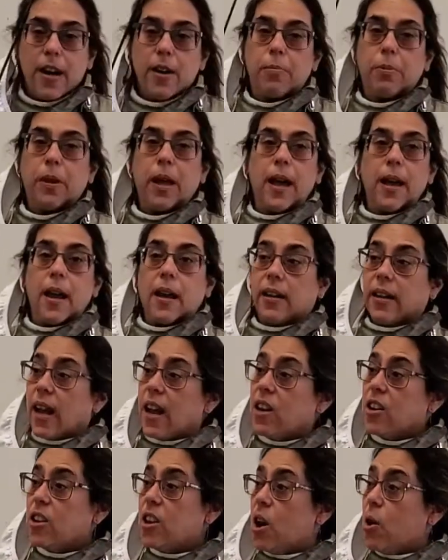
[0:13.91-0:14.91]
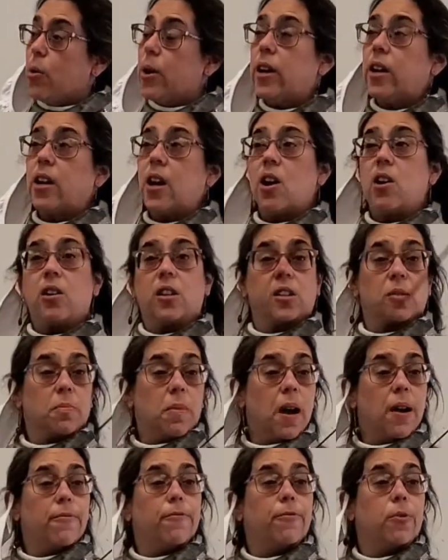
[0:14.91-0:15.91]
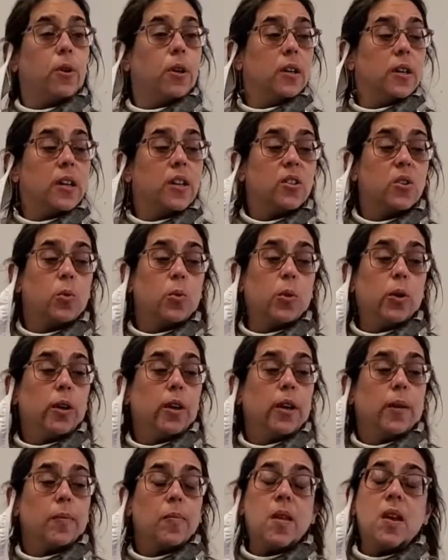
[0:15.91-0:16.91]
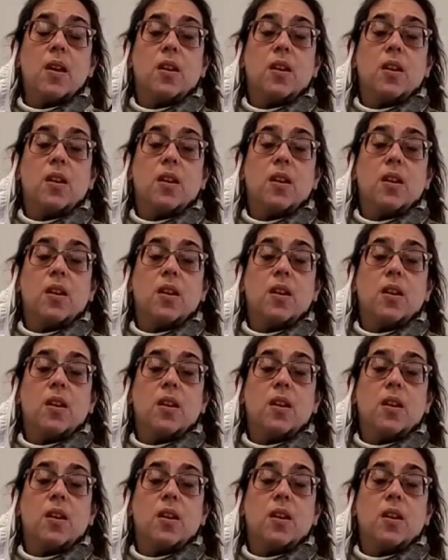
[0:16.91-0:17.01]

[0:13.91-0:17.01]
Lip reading: to play and got nowhere to go because my foil isn't working.